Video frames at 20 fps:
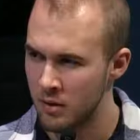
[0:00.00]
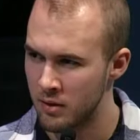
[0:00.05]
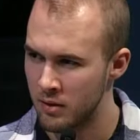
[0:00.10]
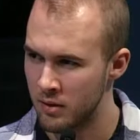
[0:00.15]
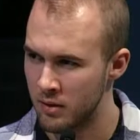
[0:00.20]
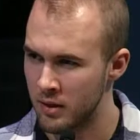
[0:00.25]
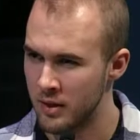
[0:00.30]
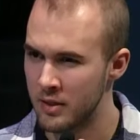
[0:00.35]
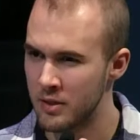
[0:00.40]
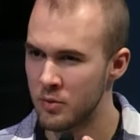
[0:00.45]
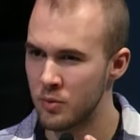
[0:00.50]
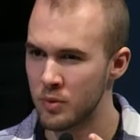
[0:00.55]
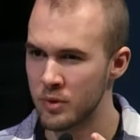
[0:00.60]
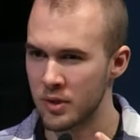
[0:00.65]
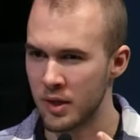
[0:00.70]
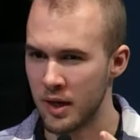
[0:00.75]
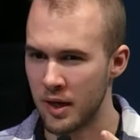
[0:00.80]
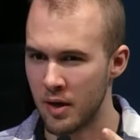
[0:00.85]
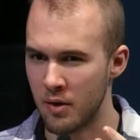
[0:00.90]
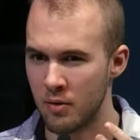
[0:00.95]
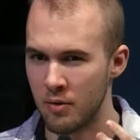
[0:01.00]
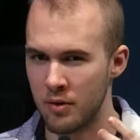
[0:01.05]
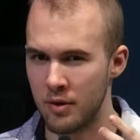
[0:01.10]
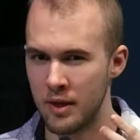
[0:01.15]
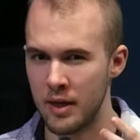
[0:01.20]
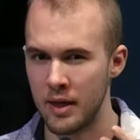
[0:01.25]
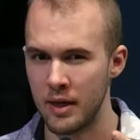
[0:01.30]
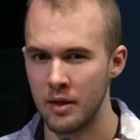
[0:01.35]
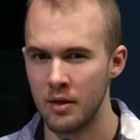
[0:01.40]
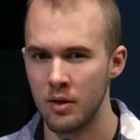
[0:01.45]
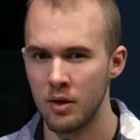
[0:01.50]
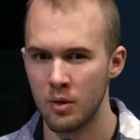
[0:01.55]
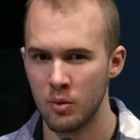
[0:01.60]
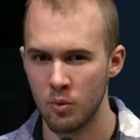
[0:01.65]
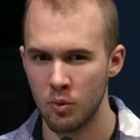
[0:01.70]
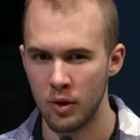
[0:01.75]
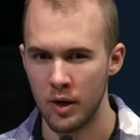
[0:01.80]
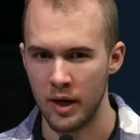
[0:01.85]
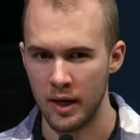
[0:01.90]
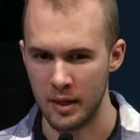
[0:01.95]
This was how they
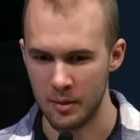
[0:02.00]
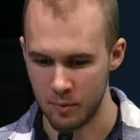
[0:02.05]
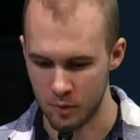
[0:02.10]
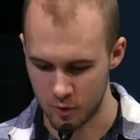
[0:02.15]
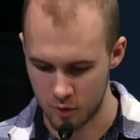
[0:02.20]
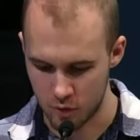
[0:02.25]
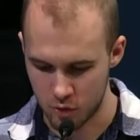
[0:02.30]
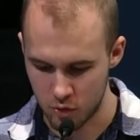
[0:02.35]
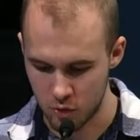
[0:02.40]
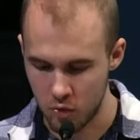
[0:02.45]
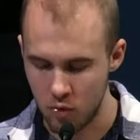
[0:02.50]
were able to